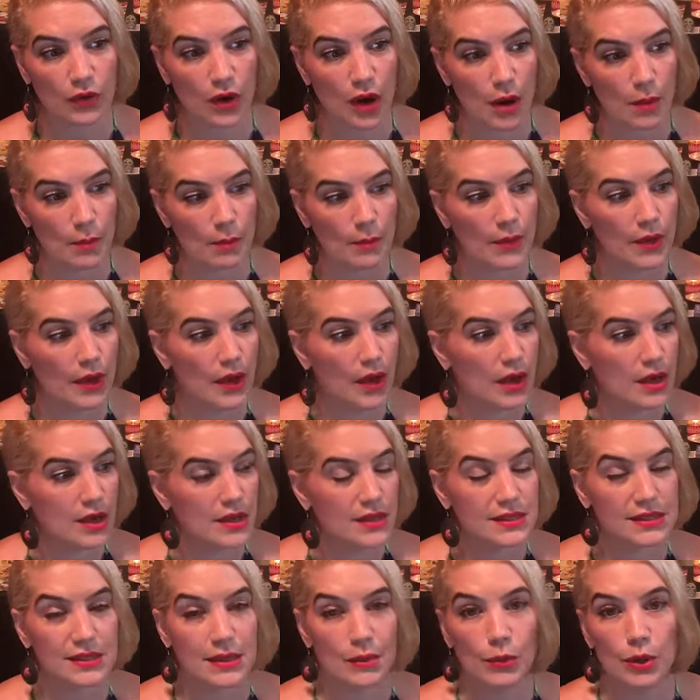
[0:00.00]
from
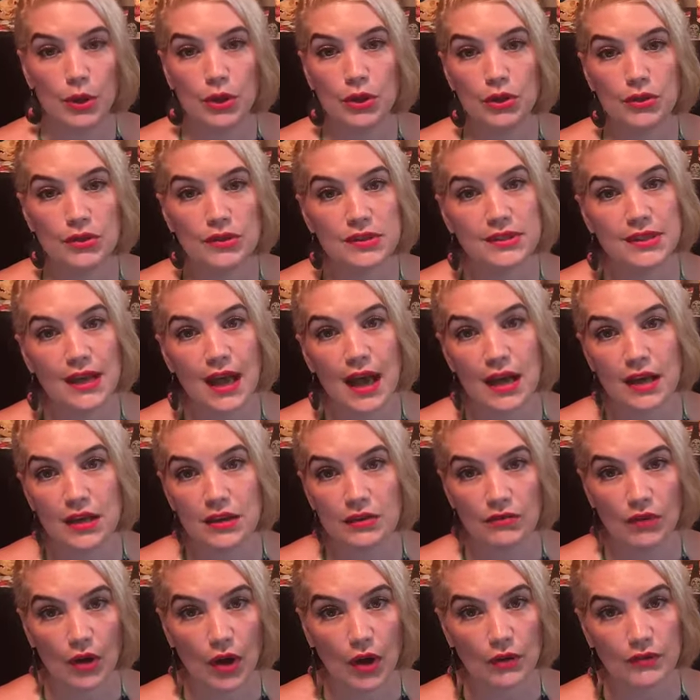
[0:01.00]
someone who's not
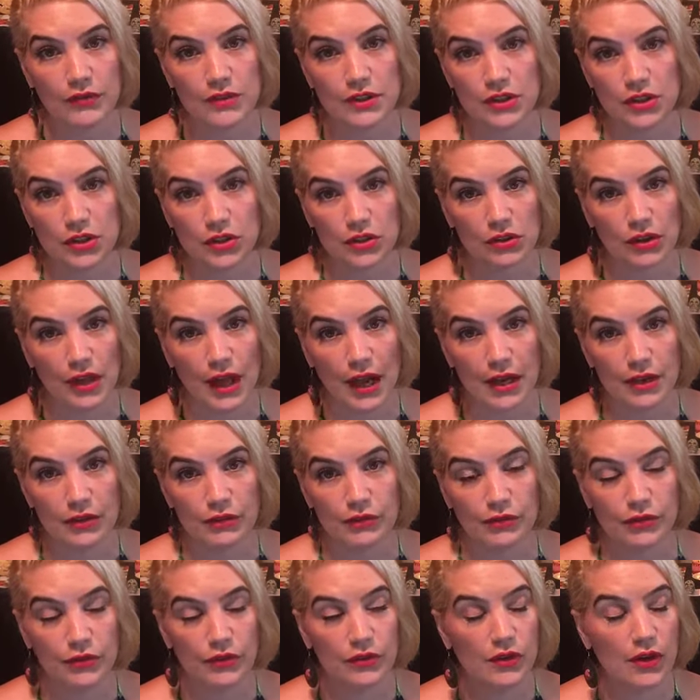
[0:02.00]
involved in your
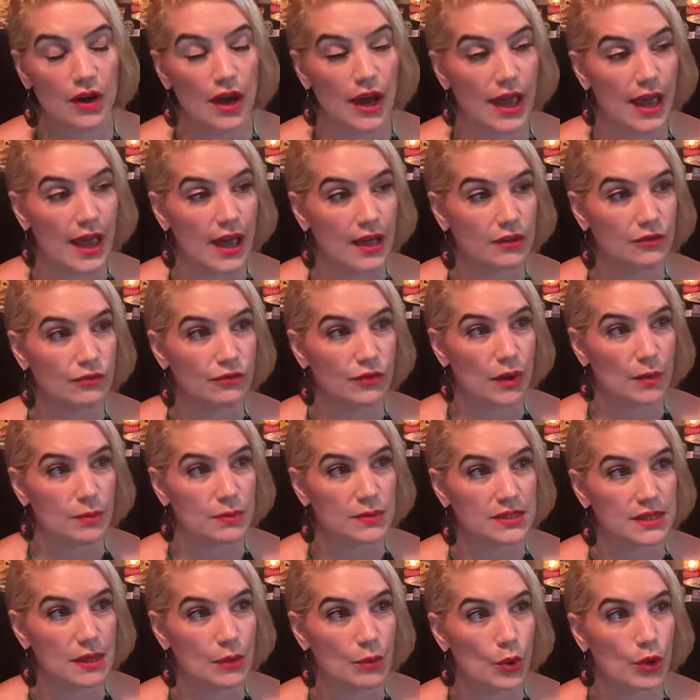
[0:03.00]
life and from
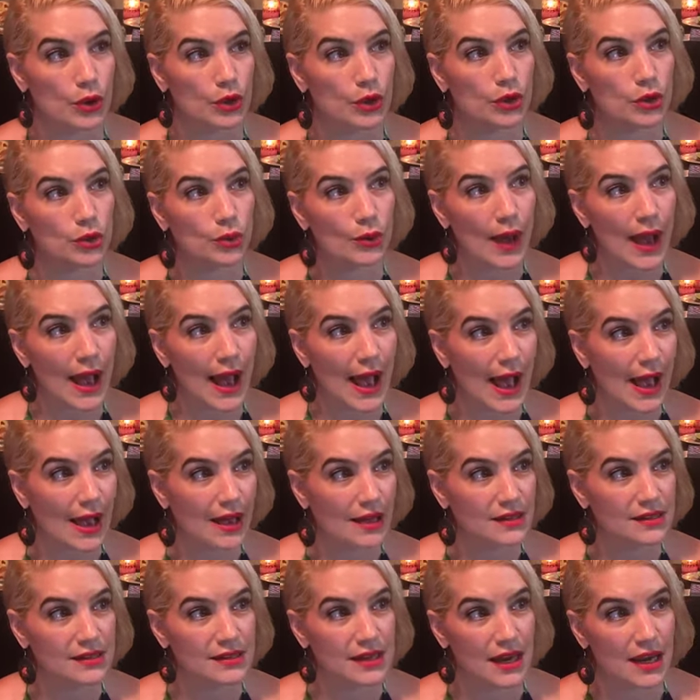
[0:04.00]
someone who
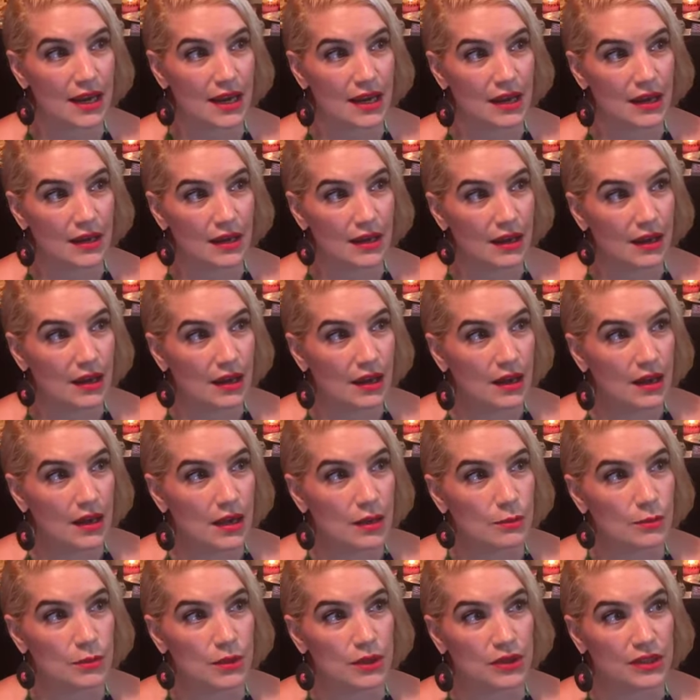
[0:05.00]
has a
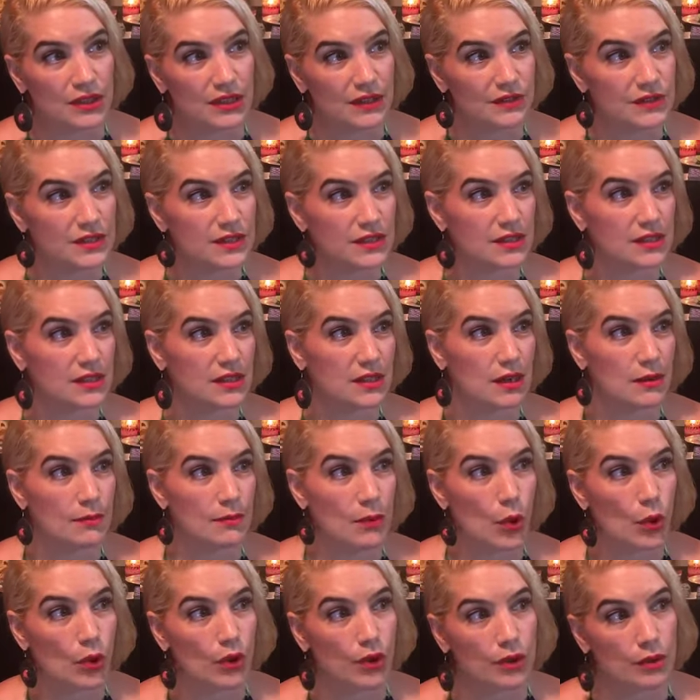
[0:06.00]
belief system
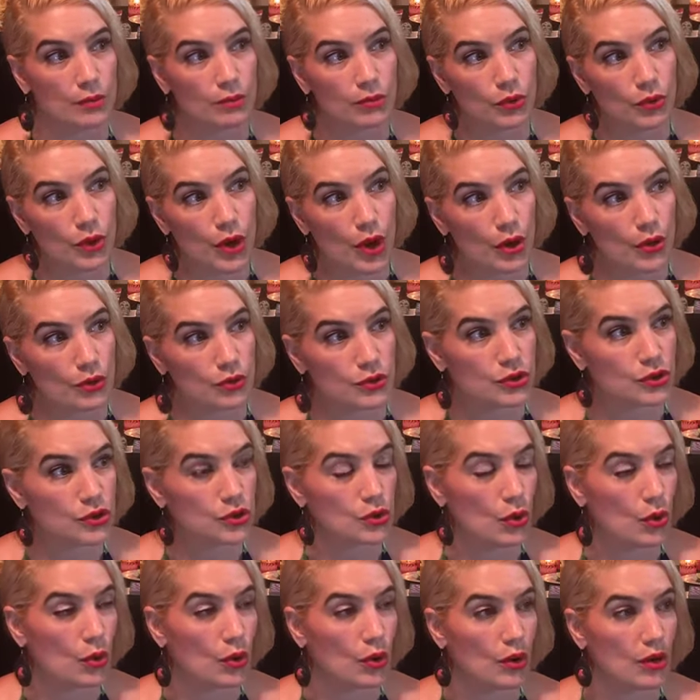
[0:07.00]
or an approach
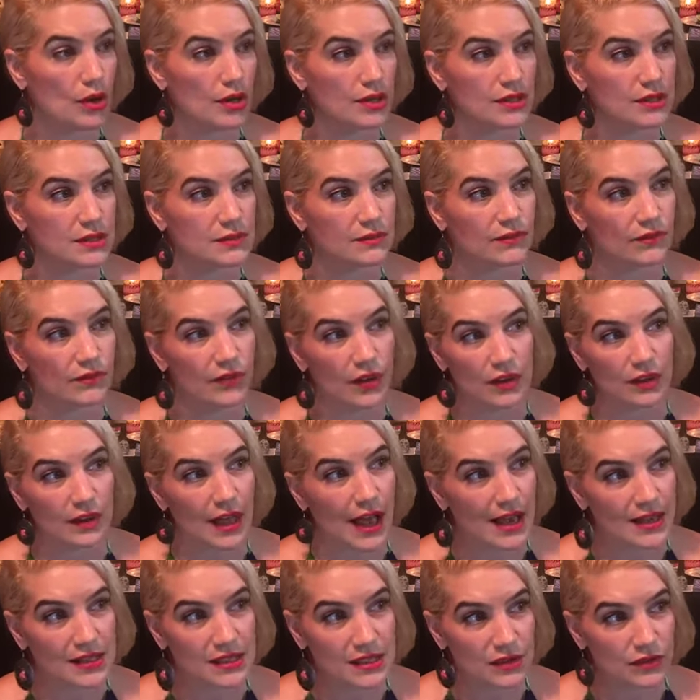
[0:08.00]
or a
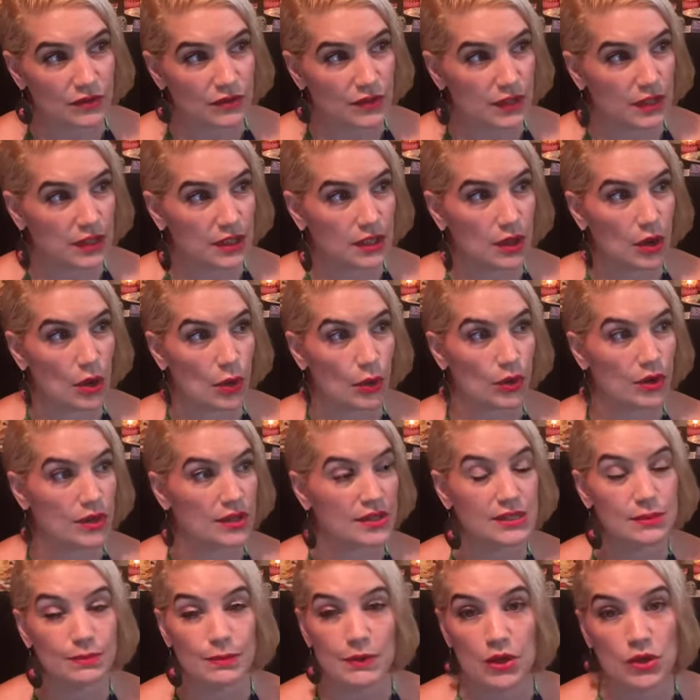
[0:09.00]
philosophy or a
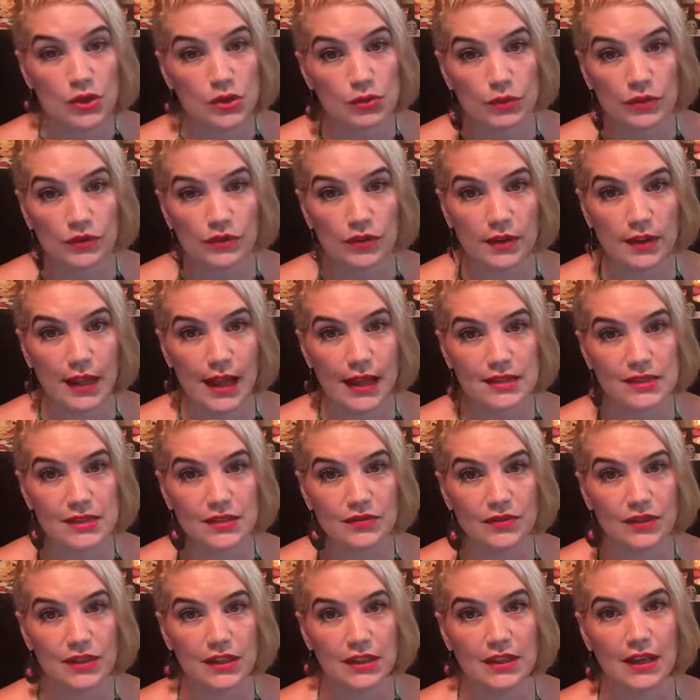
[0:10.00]
spiritual
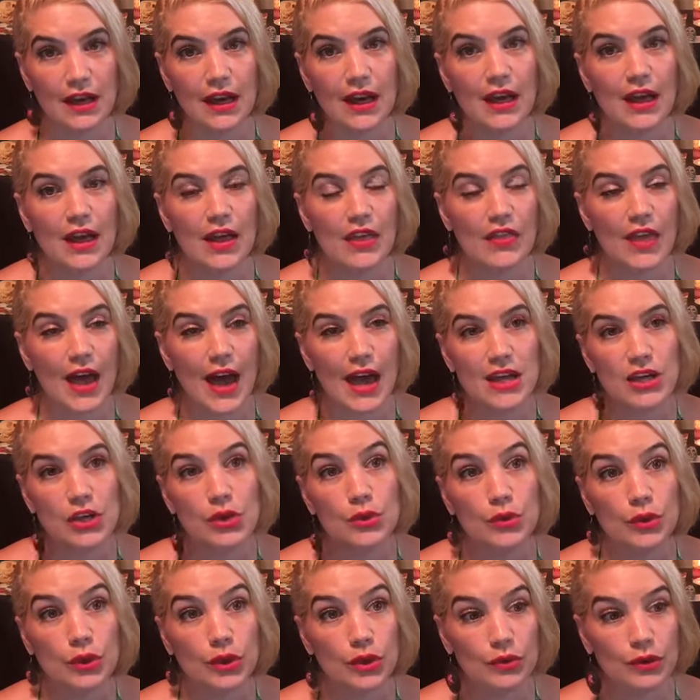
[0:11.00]
philosophy that
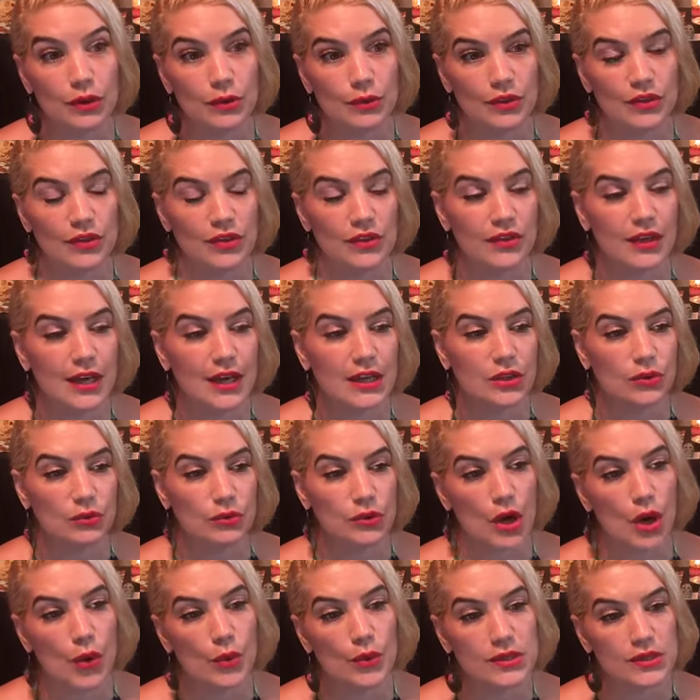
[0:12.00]
you agree with and that you
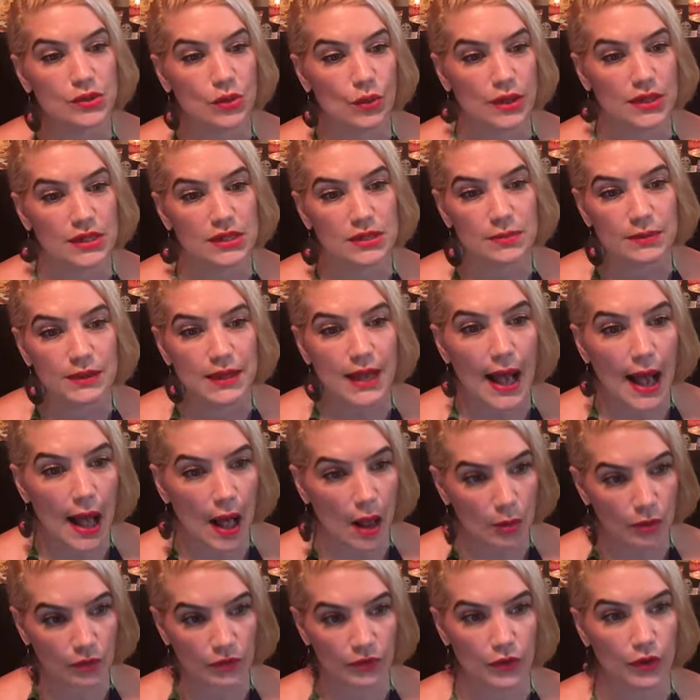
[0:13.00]
know is going to be
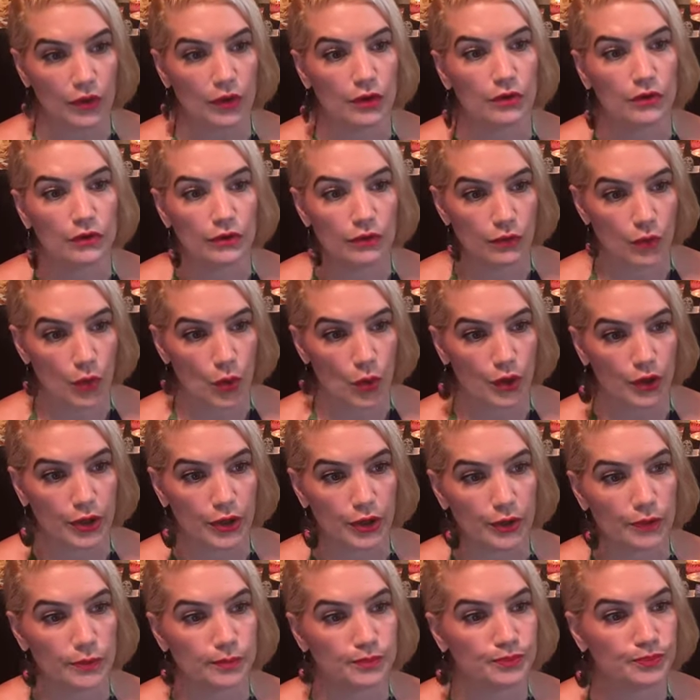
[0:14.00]
helpful for
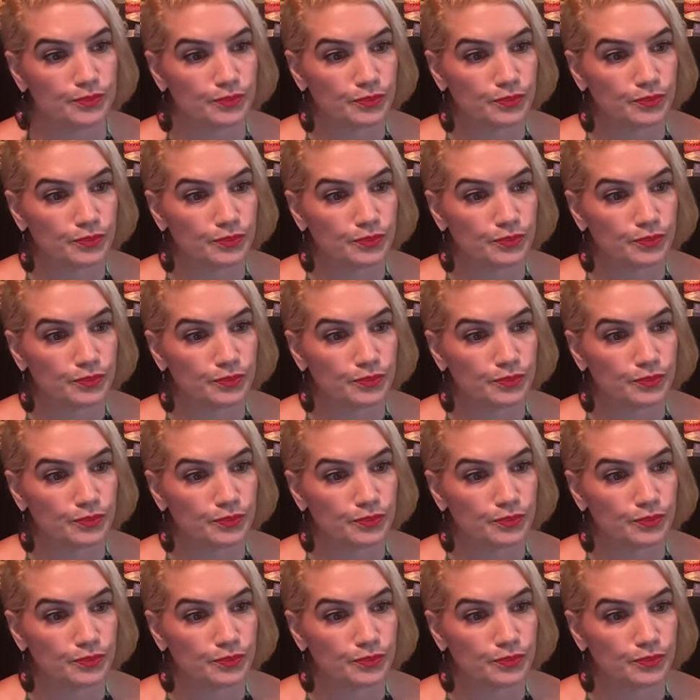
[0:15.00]
you